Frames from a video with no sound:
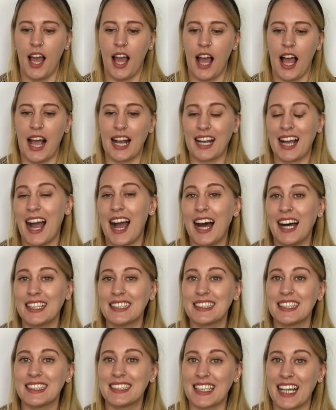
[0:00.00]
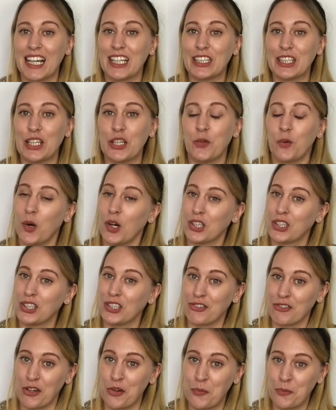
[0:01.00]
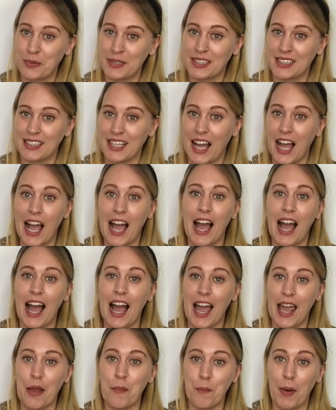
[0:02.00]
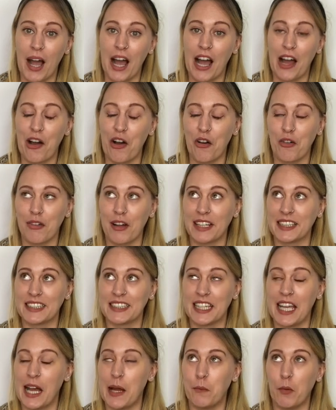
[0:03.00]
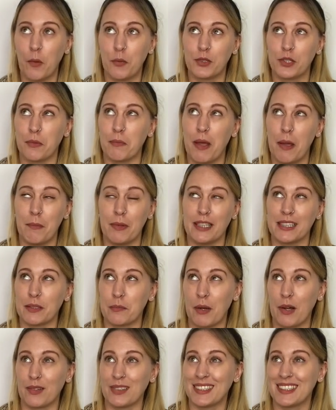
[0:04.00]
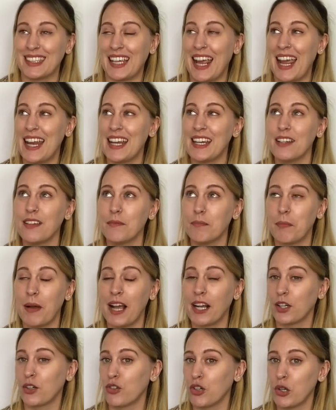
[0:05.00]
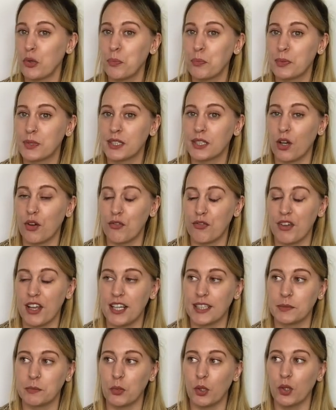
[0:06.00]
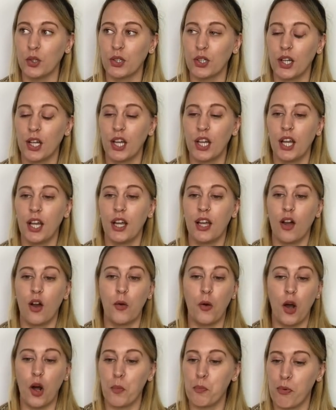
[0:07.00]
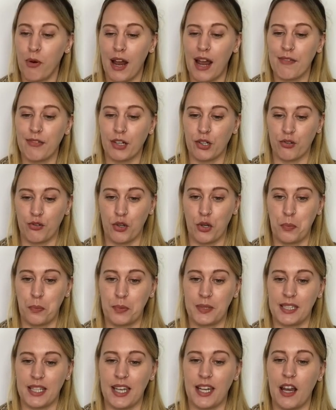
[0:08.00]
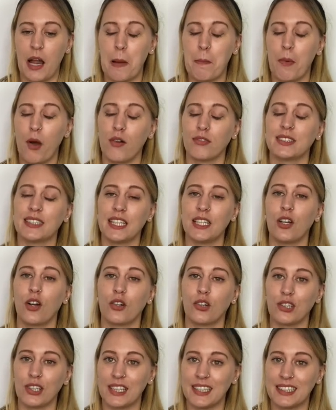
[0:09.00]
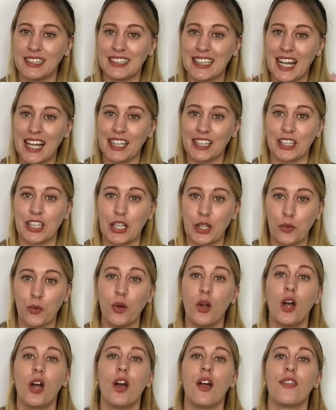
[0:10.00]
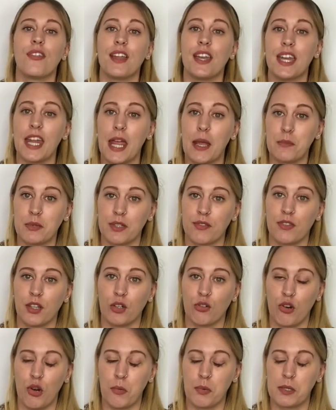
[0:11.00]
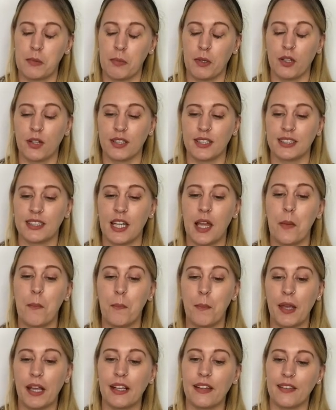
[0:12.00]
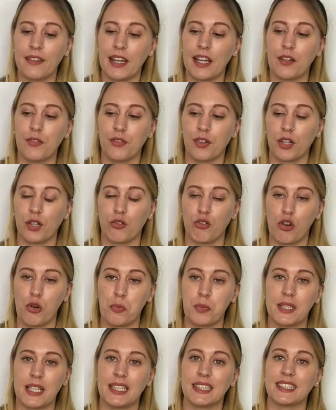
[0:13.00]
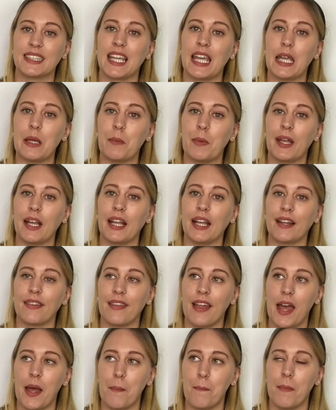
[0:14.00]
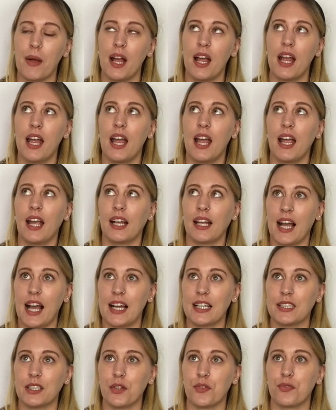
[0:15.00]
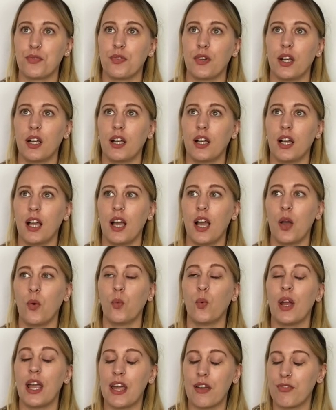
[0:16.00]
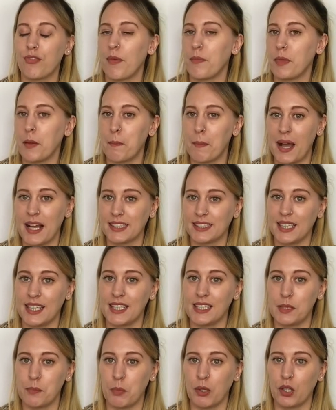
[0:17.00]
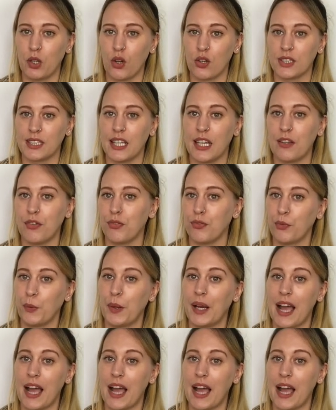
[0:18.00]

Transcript: I can't tell you what groups I am part of. I'd say I'm up to maybe about 10 bag groups on Facebook, all private groups, and I'm obviously not going to tell you the names of the groups, because a big thing for the groups is keeping them kind of away from the masses, because if we